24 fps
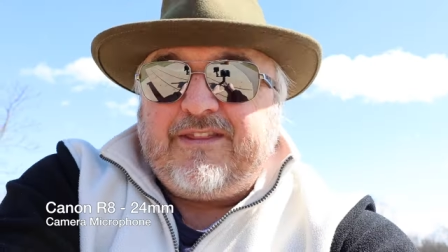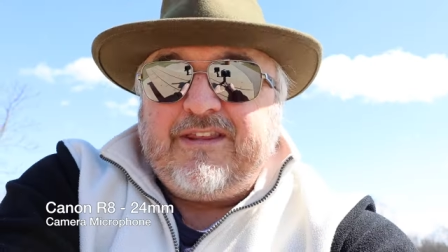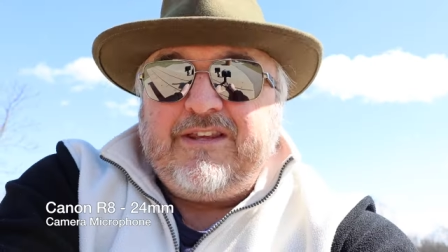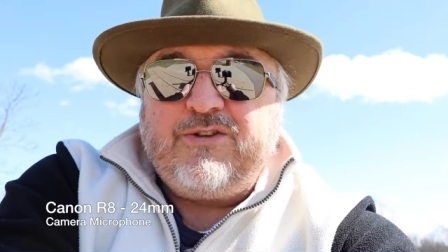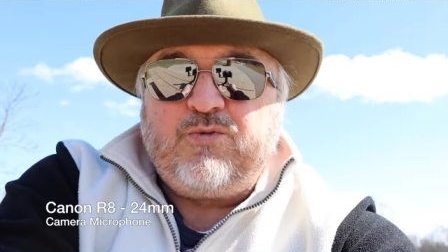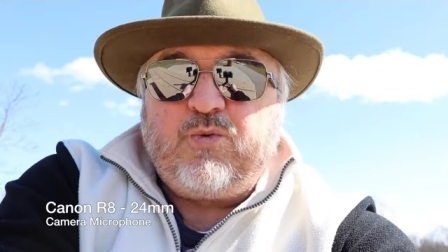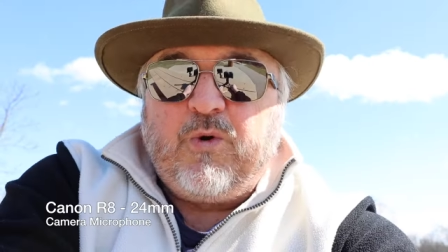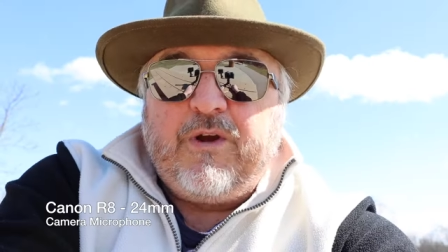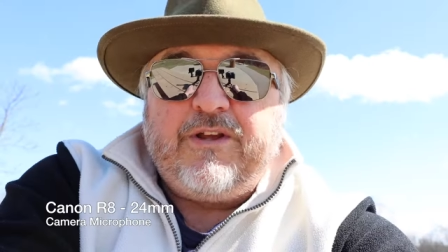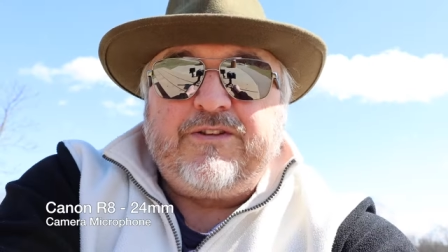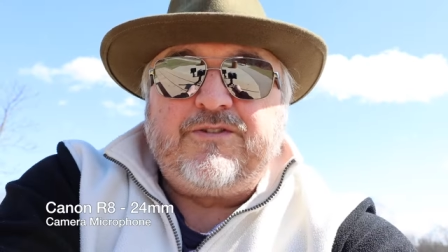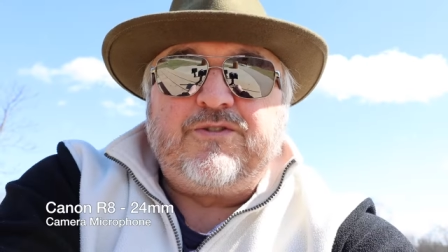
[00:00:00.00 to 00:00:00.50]
These
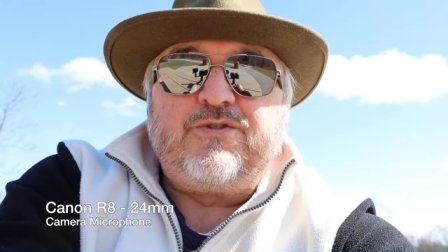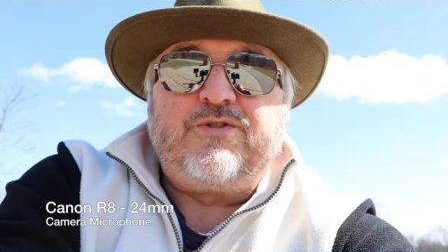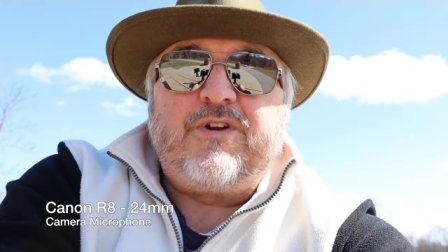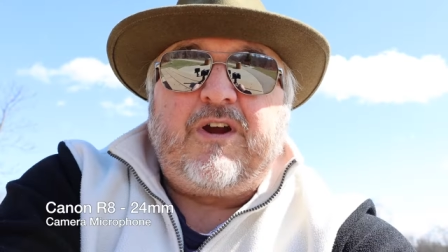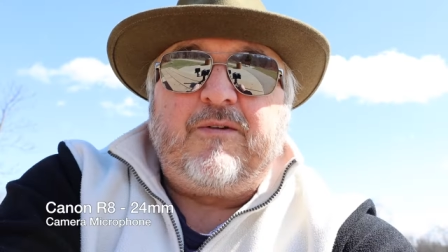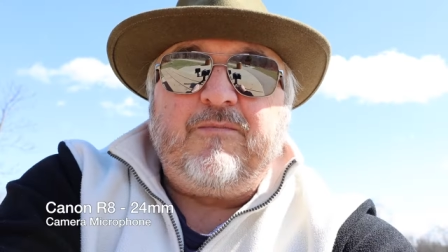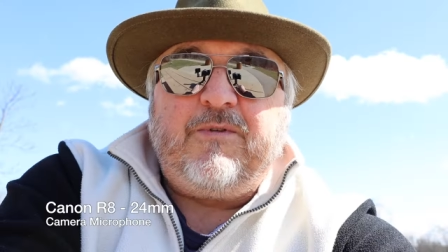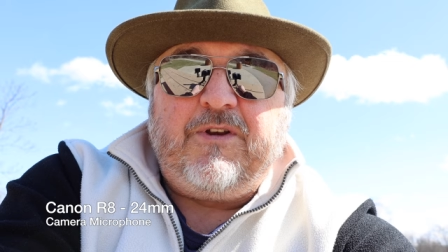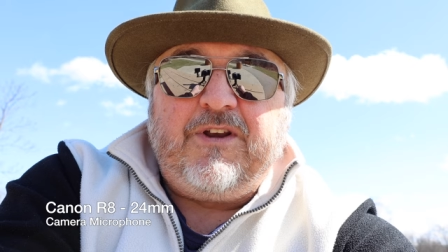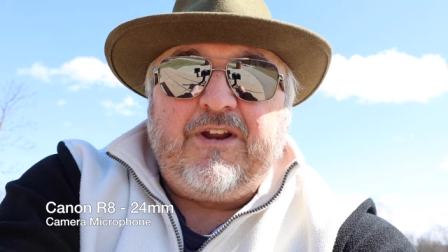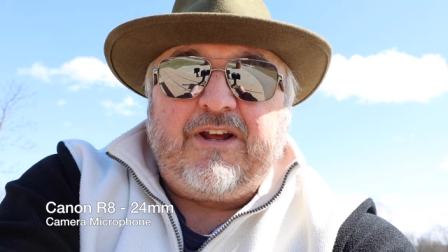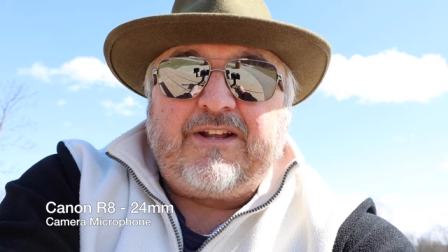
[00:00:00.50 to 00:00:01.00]
winds are
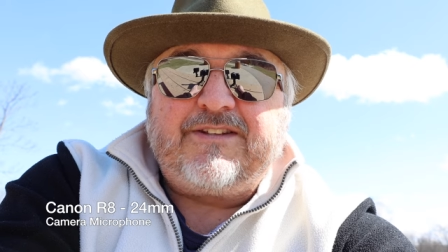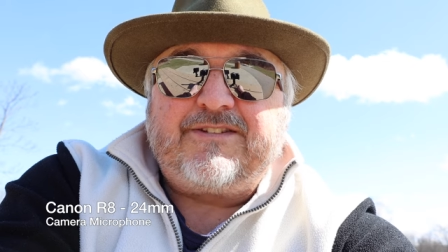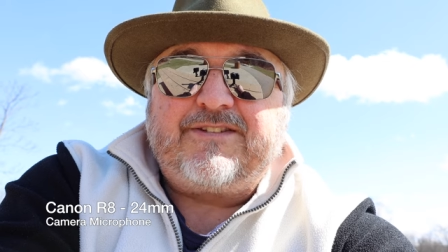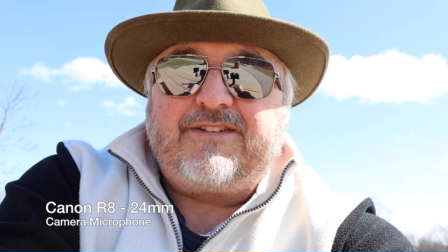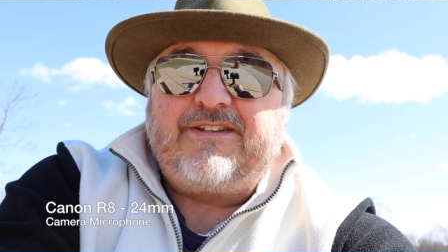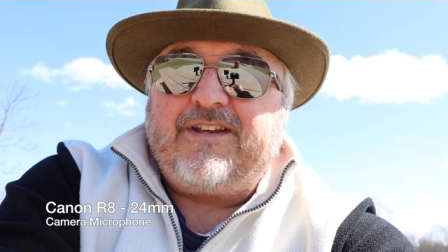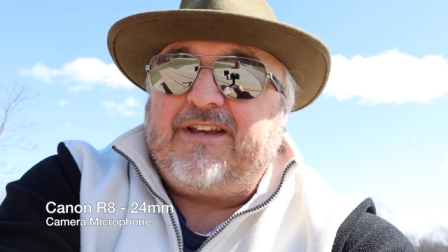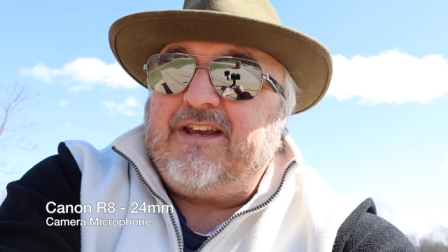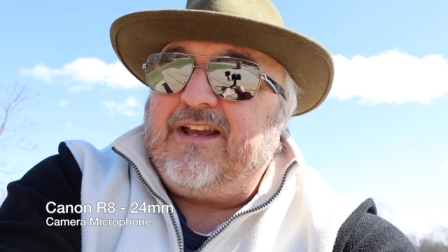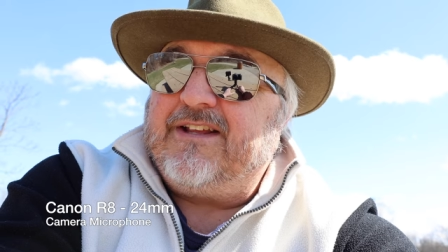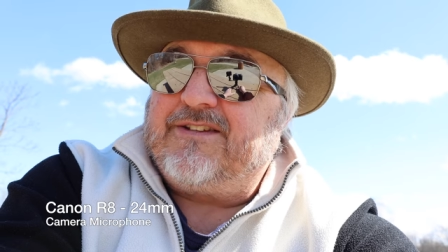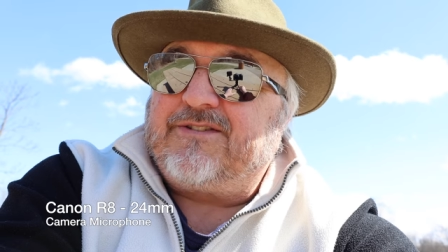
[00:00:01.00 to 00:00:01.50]
driving me nuts.
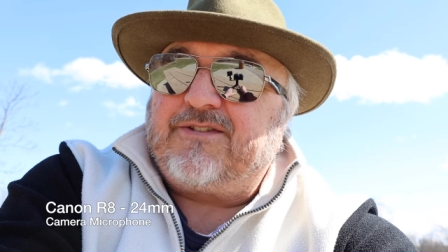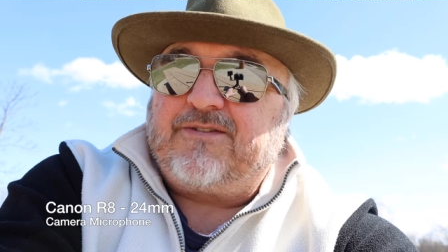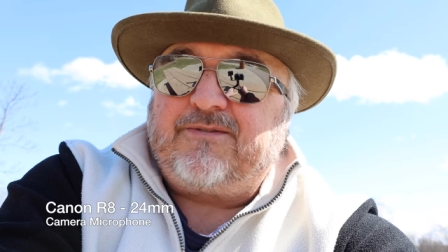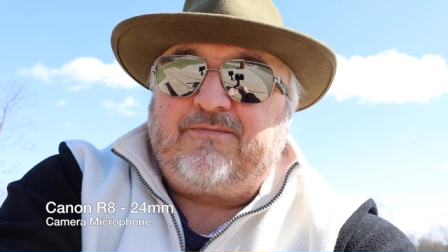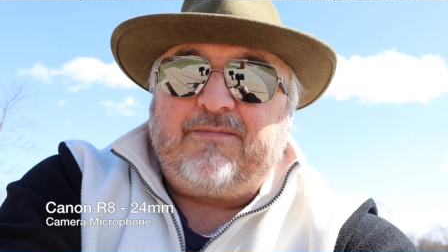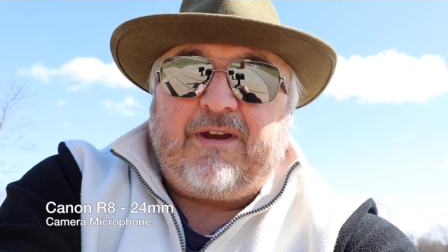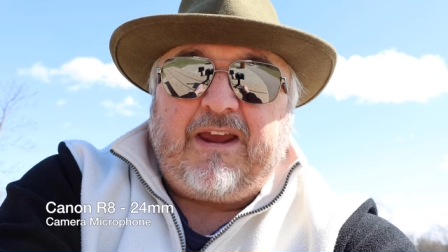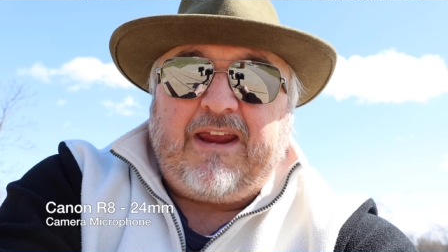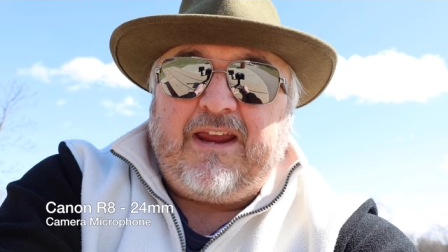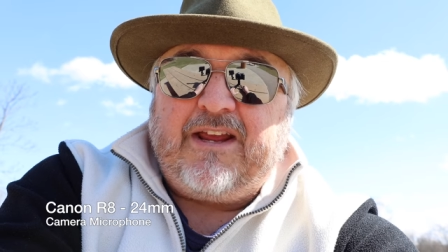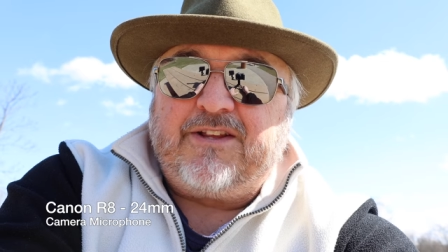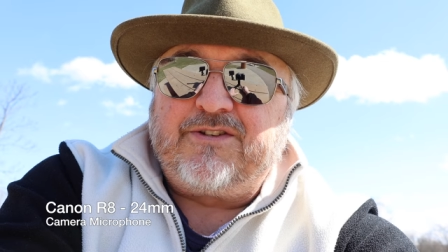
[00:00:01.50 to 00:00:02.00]
It's,
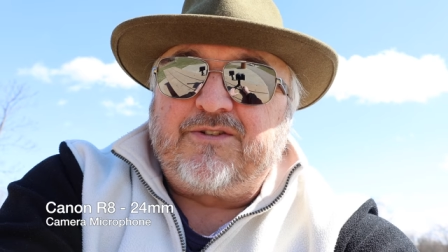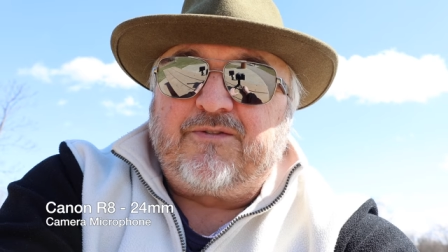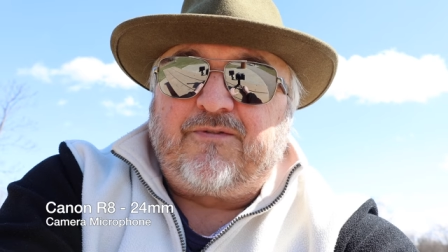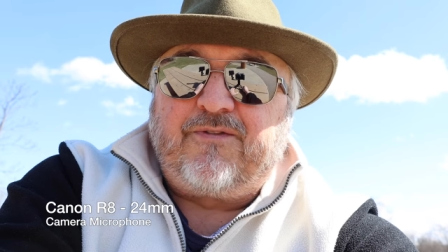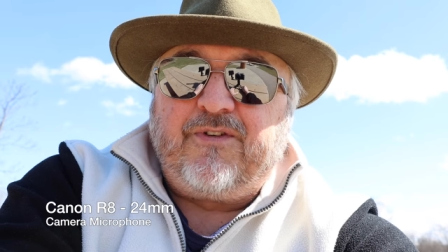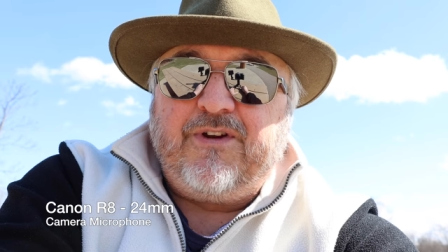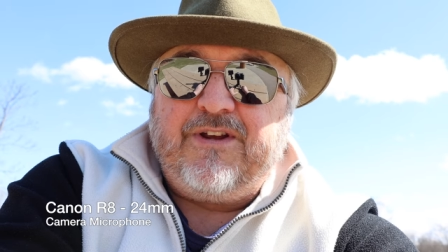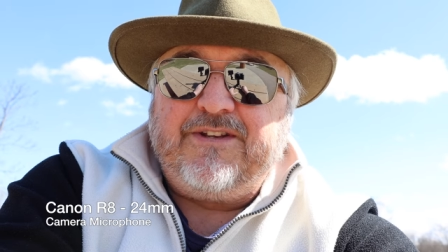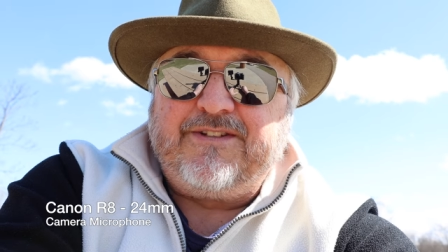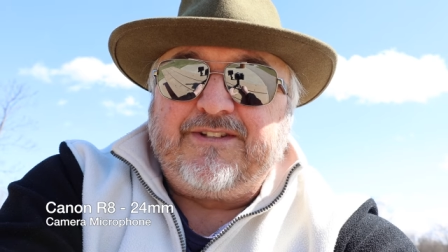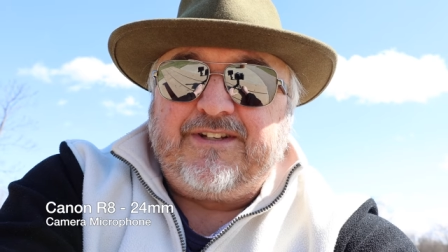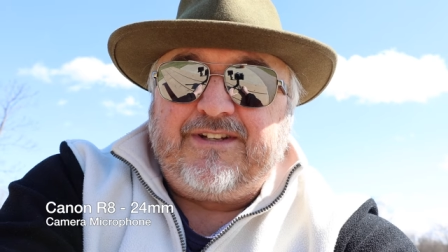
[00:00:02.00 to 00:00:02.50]
my hands are
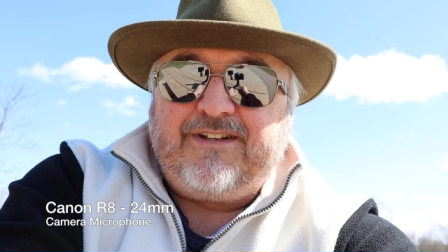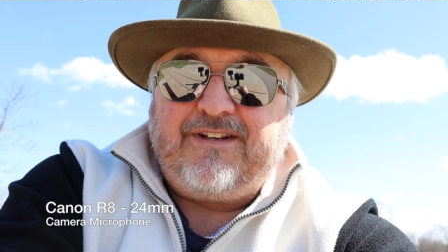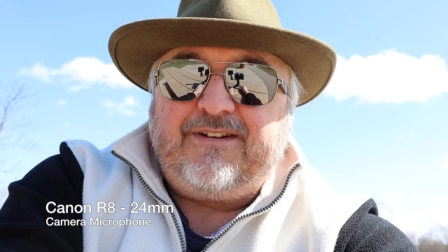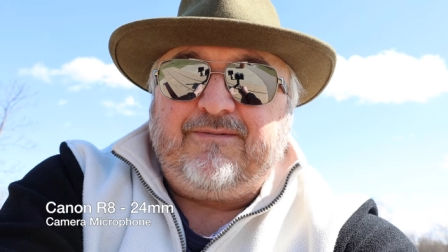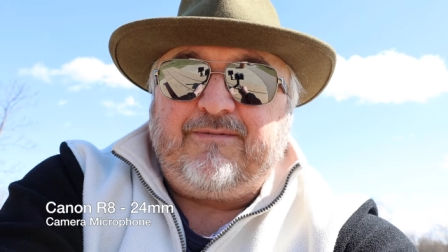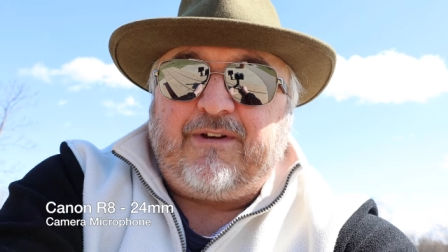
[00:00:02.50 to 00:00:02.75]
freezing,